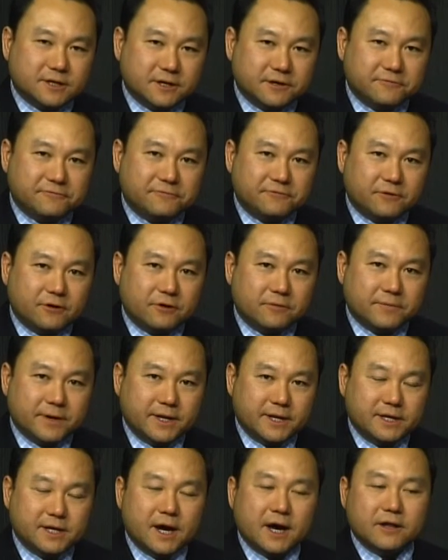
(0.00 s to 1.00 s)
from
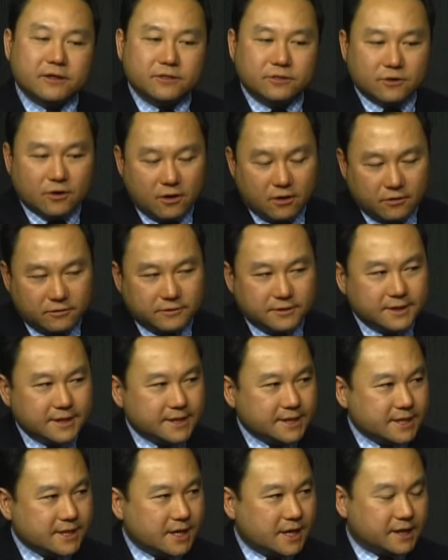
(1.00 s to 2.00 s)
any unknown
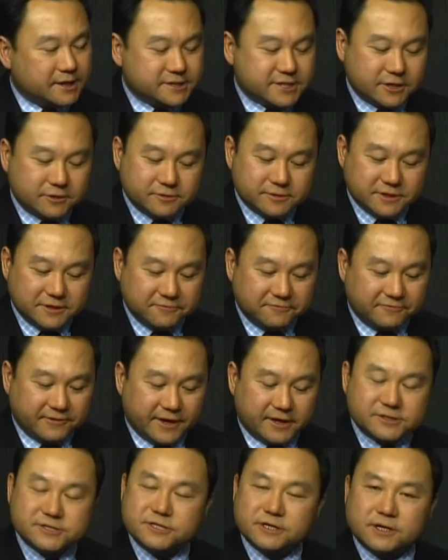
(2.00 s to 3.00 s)
title
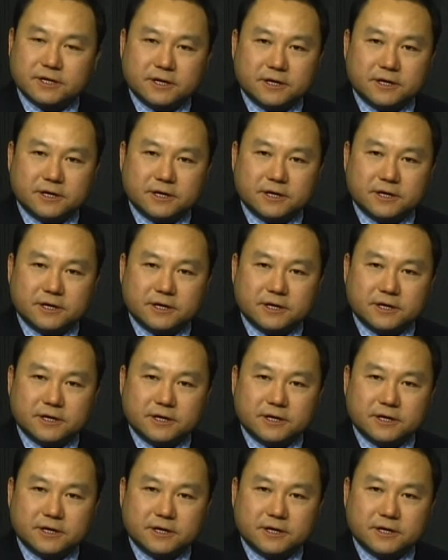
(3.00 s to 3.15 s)
defects,